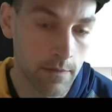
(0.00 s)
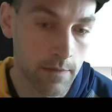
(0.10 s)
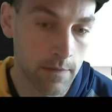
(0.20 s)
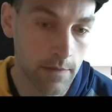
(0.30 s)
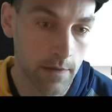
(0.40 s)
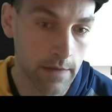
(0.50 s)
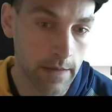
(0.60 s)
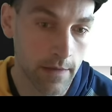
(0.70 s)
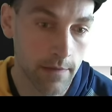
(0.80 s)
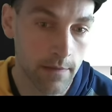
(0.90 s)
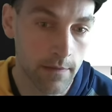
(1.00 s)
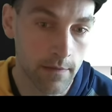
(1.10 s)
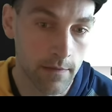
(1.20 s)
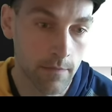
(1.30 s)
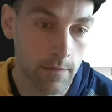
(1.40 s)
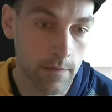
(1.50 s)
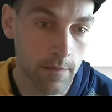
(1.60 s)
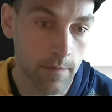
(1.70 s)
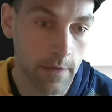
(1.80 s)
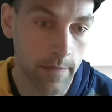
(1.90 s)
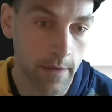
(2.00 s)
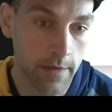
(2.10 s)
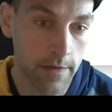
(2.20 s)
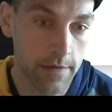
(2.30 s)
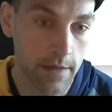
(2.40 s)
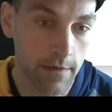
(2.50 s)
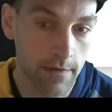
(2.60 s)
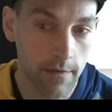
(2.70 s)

Discard a land. They Modern Age again.